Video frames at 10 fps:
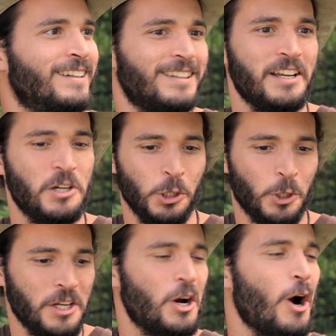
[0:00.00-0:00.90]
like
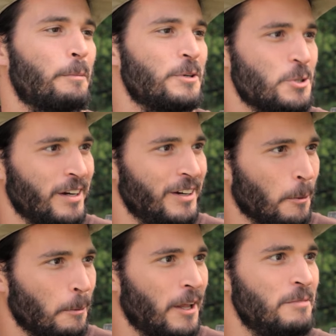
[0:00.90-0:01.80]
learning carpentry or
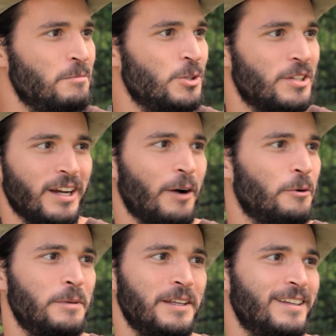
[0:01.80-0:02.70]
playing music, I
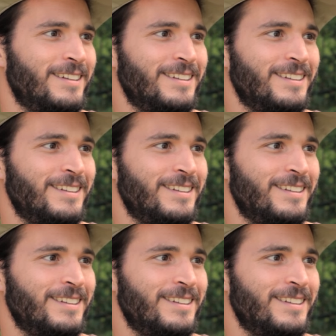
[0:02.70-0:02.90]
would be,